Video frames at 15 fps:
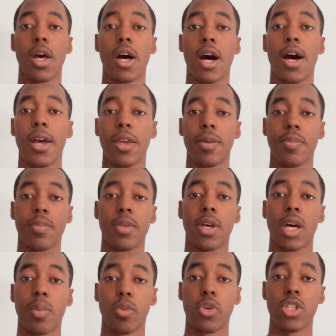Hi,
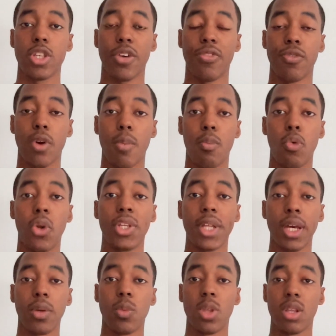I'm Christophe from
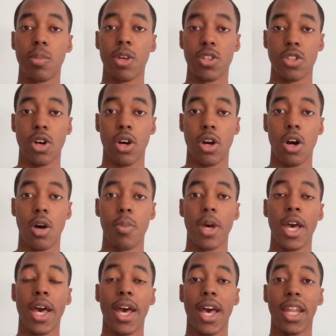retainwithemails.com,
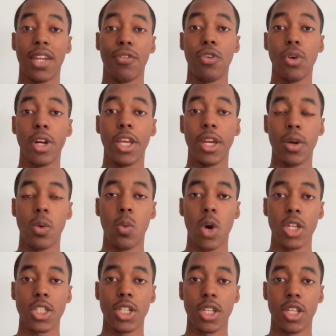and if you're here
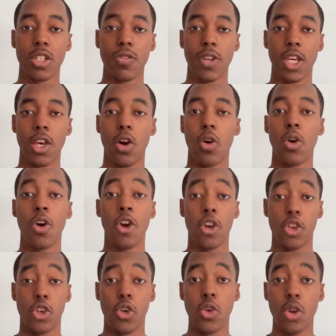watching this video,
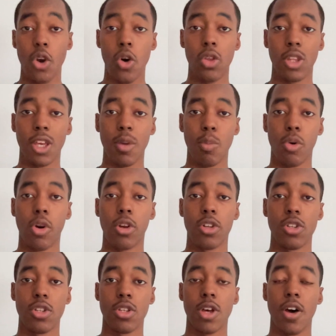you know the
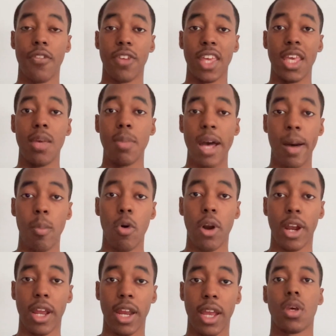importance of email
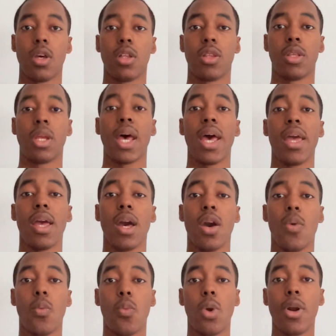marketing. Today,
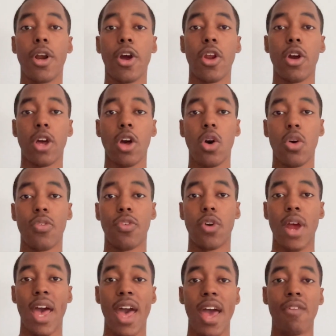we're gonna go over
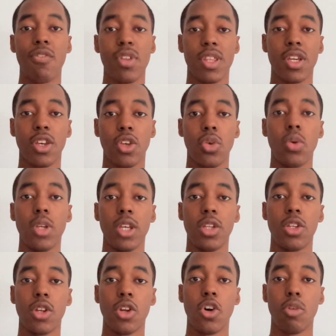everything you need to
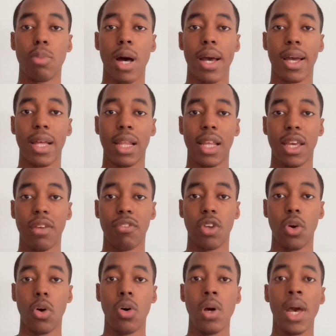know about
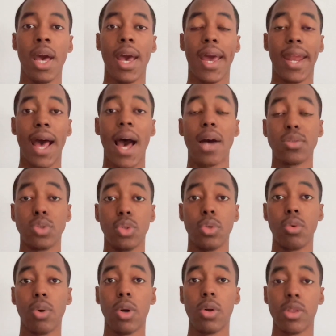Klaviyo and how to
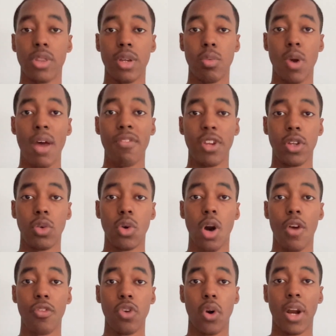grow the revenue
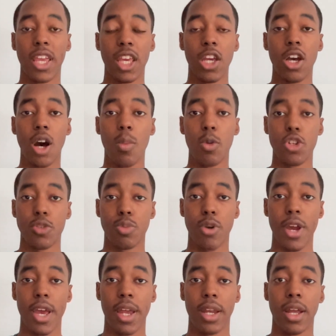of your e-commerce
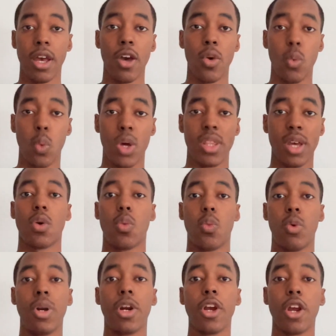brand with it.
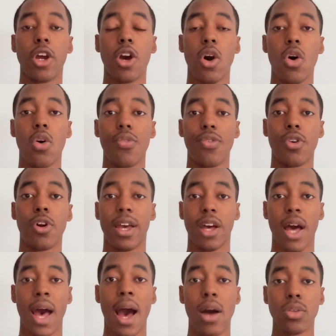We're gonna go over
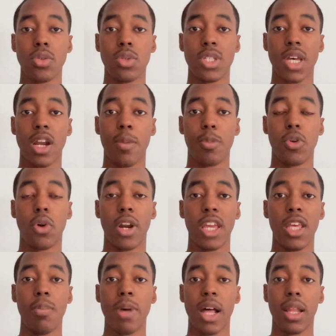how to set up your
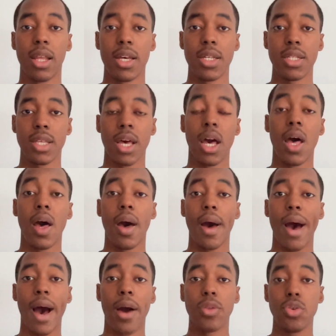email list,
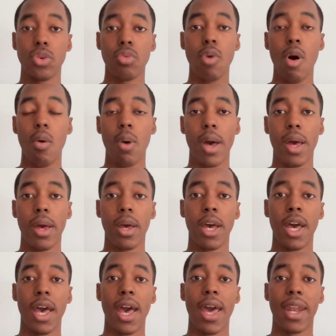how to grow it,
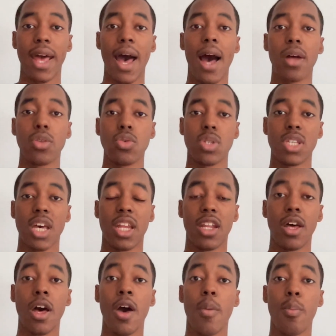and how to send
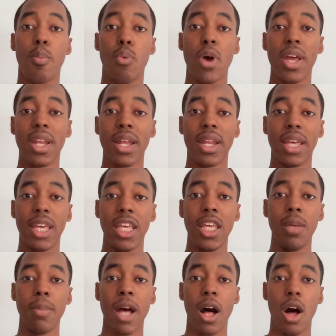branded
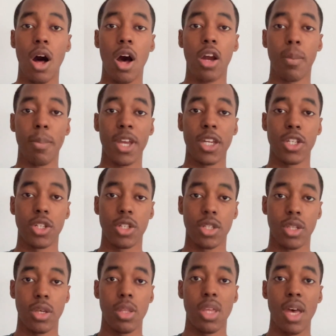email automations
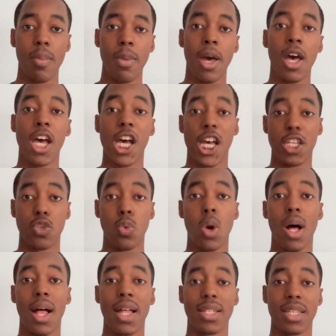to them, as well
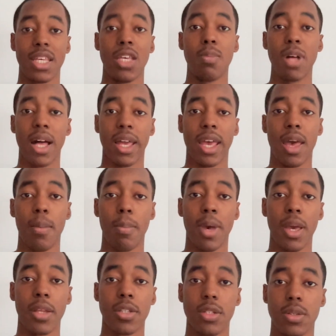as email
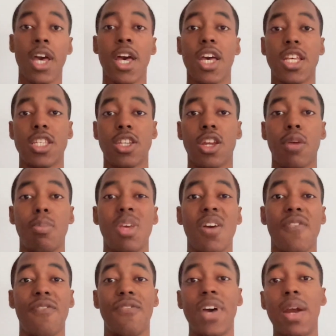campaigns. This is gonna be a
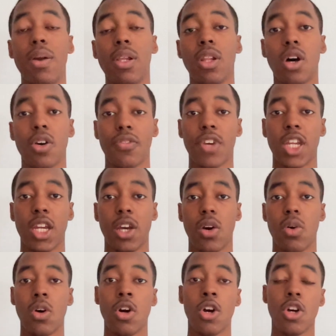very long video,
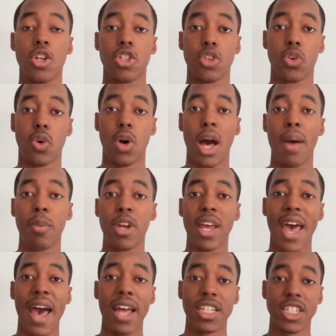so I'm gonna
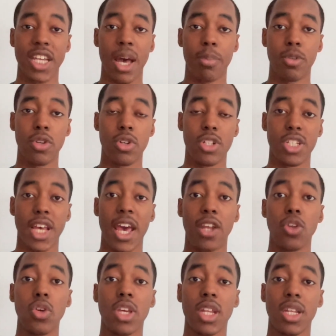add chapters and you
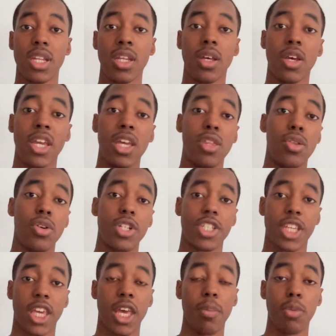can either
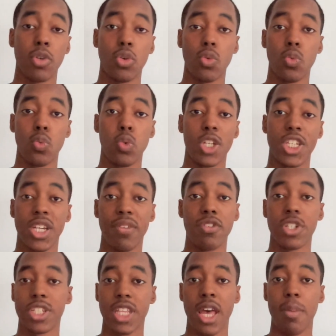skip to whichever
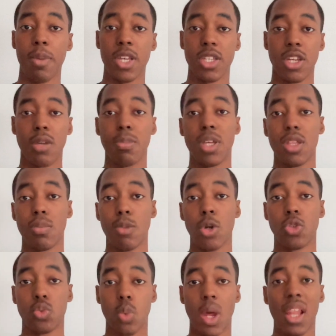step is gonna be the most
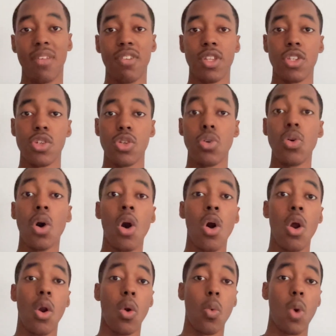relevant to you
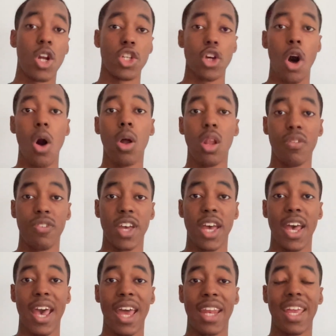or watch all of it
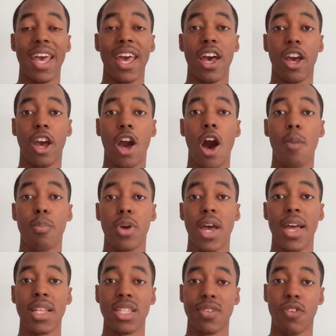and get a
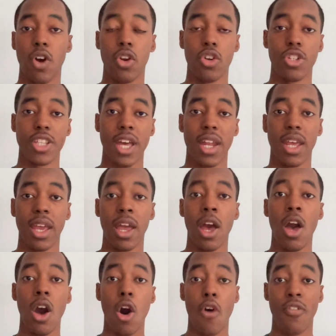comprehensive understanding
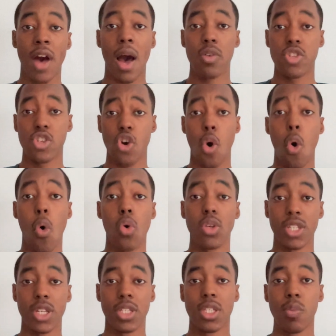of how the whole
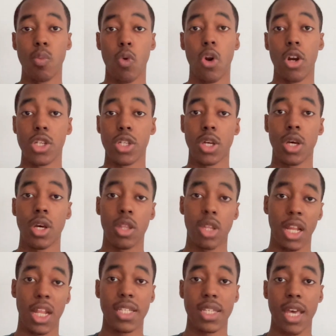system works.
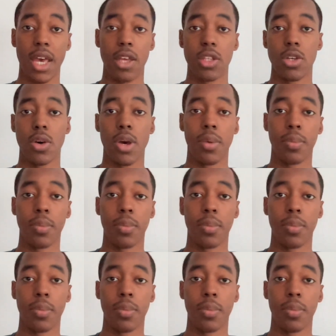Let's get into it.